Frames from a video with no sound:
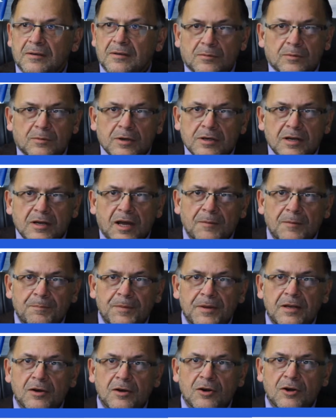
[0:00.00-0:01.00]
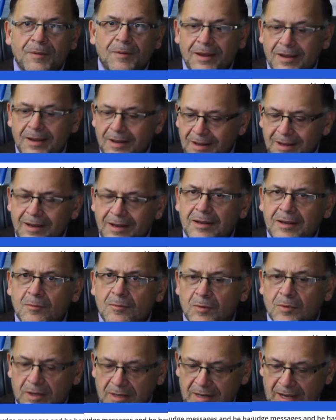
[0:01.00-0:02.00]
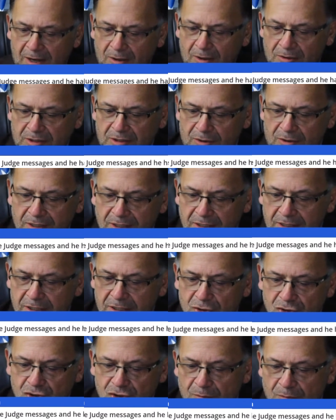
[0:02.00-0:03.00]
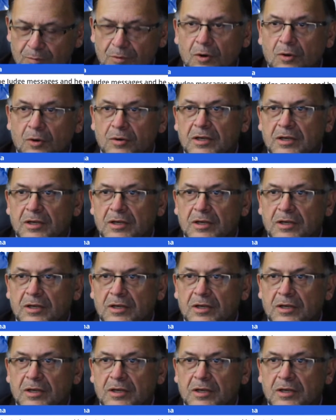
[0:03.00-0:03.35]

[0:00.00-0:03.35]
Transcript: We're not being heard by anyone out there in a leadership role,